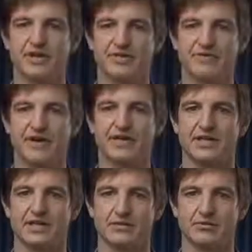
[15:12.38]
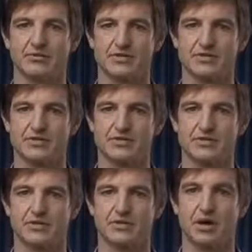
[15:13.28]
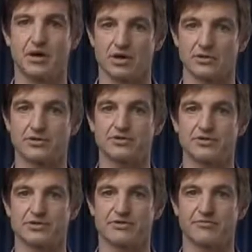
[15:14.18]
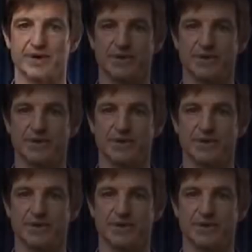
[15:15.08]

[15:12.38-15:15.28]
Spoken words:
me in the fight to end elder abuse. Our elders deserve